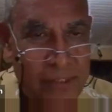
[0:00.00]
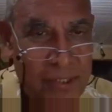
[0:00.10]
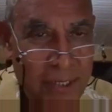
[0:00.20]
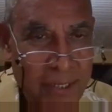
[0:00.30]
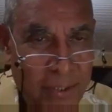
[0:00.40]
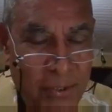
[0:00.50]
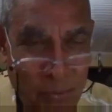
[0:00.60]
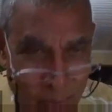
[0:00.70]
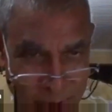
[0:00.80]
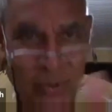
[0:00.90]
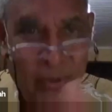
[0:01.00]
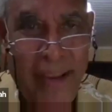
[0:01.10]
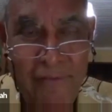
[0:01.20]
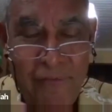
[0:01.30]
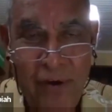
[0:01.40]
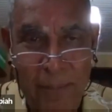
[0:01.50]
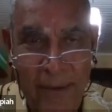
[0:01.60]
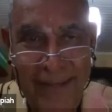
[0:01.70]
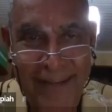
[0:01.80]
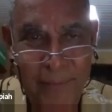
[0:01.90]
which you also came
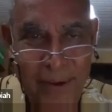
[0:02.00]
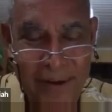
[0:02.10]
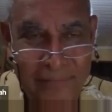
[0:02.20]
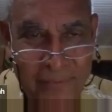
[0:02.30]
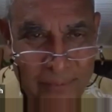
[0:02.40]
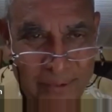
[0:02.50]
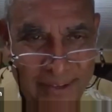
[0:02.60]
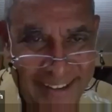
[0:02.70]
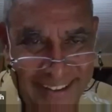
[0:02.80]
from, one of you.